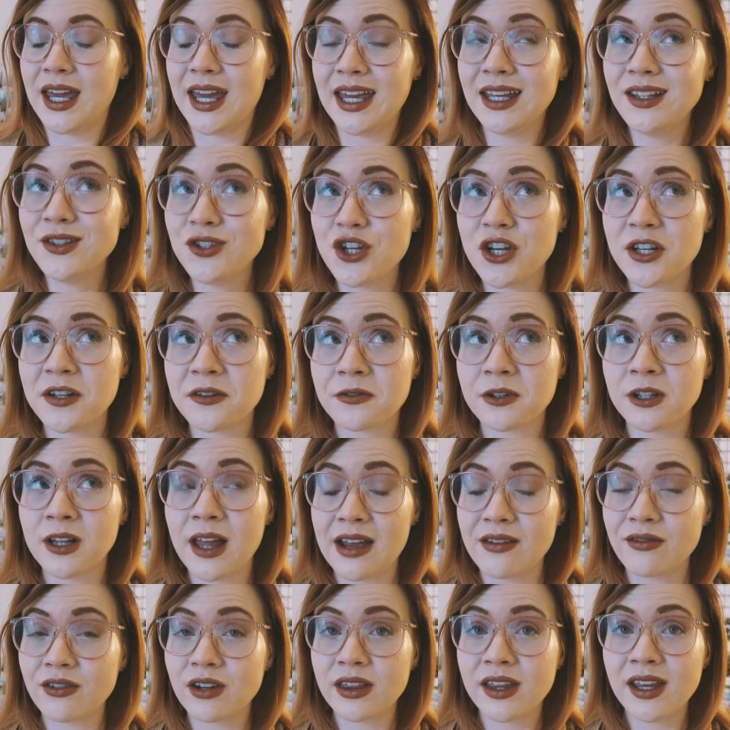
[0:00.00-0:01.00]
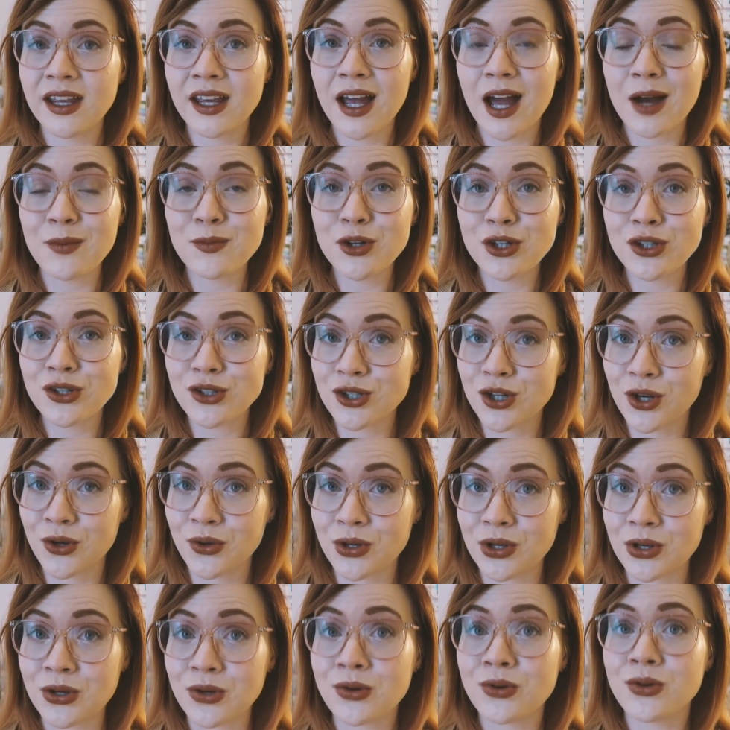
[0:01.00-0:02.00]
in general, everything I'm gonna show
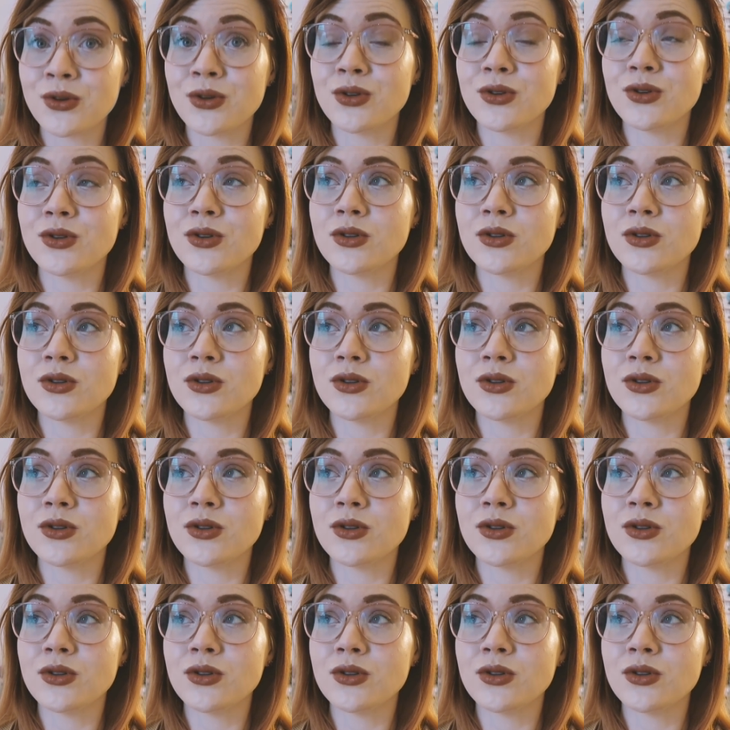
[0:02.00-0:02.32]
you,